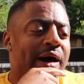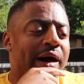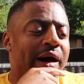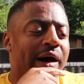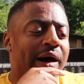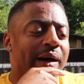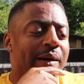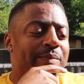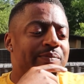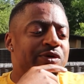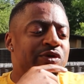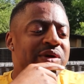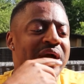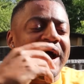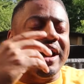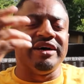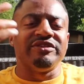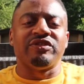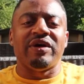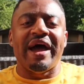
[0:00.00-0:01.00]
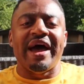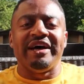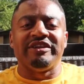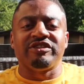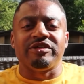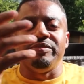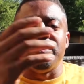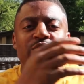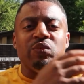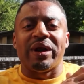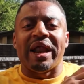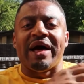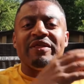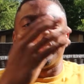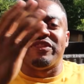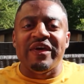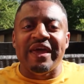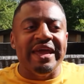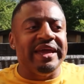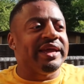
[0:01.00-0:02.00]
You guys are asking me what I
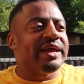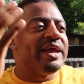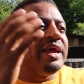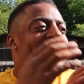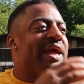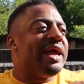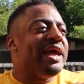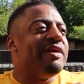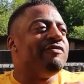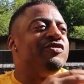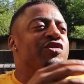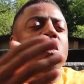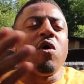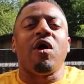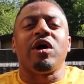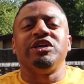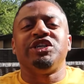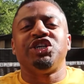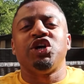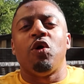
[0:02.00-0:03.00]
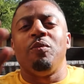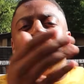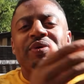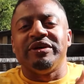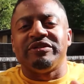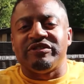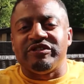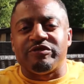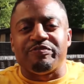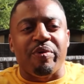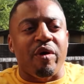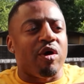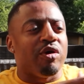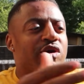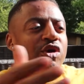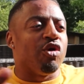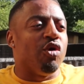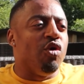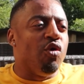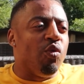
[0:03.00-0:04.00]
think. If you are a show business
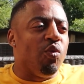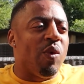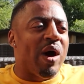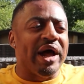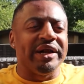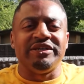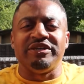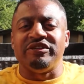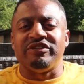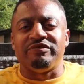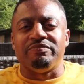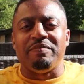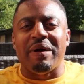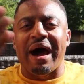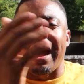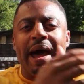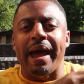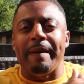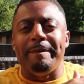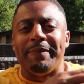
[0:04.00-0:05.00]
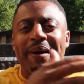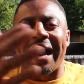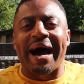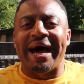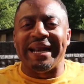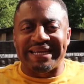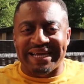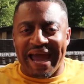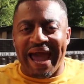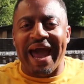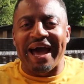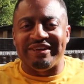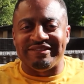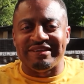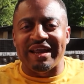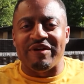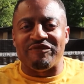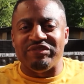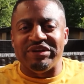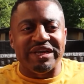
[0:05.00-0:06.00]
partner who watches my
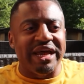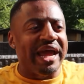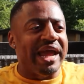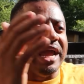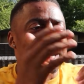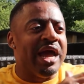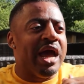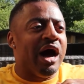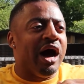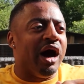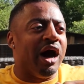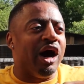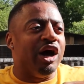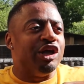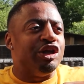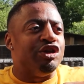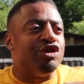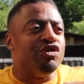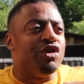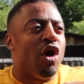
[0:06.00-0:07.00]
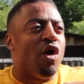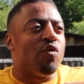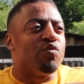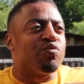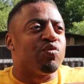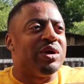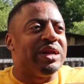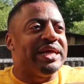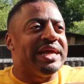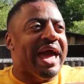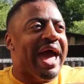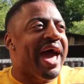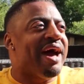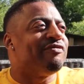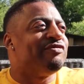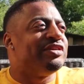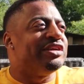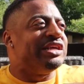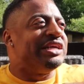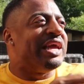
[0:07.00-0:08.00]
podcast every day, you don't really
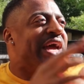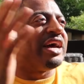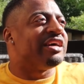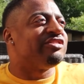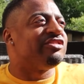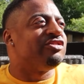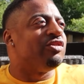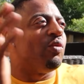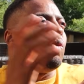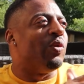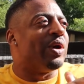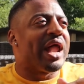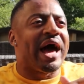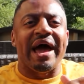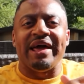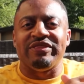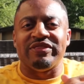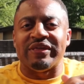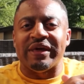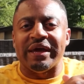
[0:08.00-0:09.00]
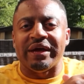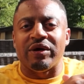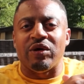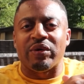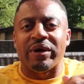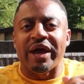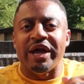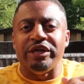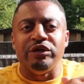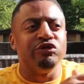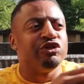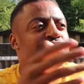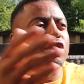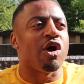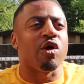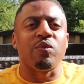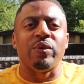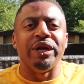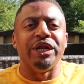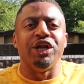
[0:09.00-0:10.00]
have to guess what I think, okay? You should
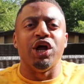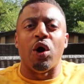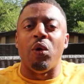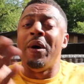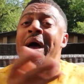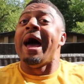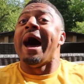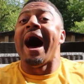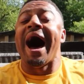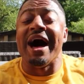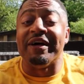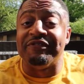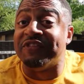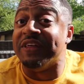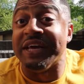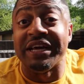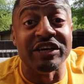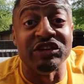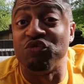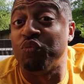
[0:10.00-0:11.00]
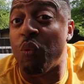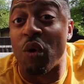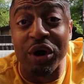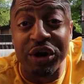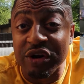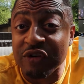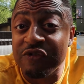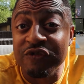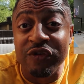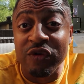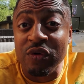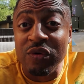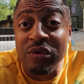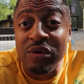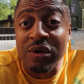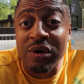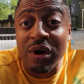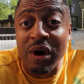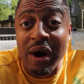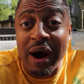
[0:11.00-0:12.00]
already know. I think it's wonderful,
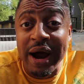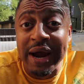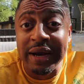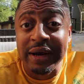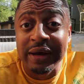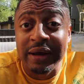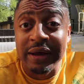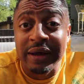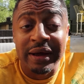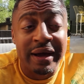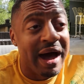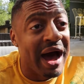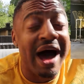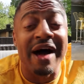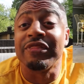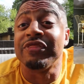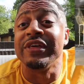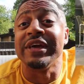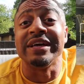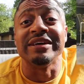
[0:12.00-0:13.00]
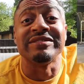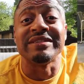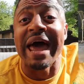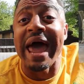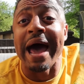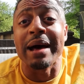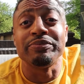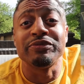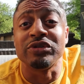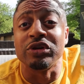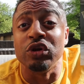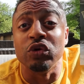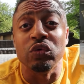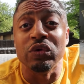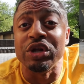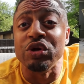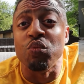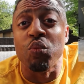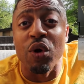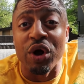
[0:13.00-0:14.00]
all right? I think it's
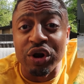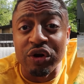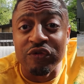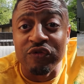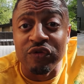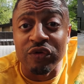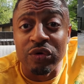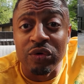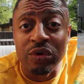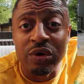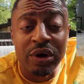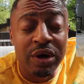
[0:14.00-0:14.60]
absolutely wonderful.